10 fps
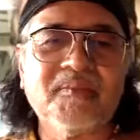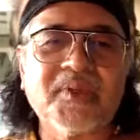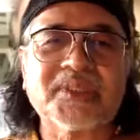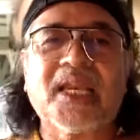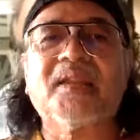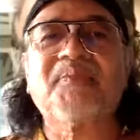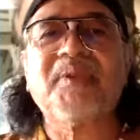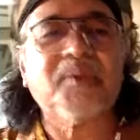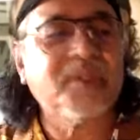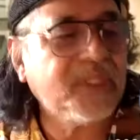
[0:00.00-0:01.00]
Because a lot of
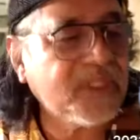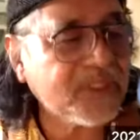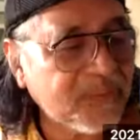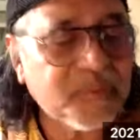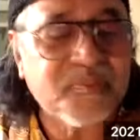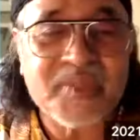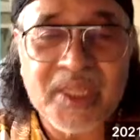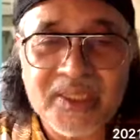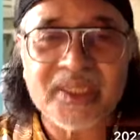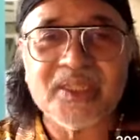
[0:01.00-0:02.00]
people, they just keep on
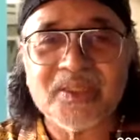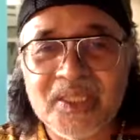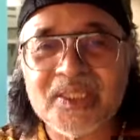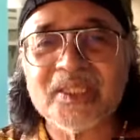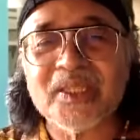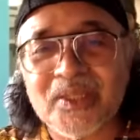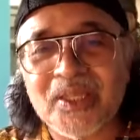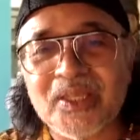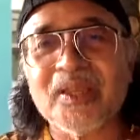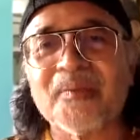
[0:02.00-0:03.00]
thinking and thinking and
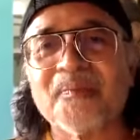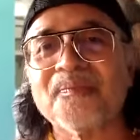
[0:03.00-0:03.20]
thinking,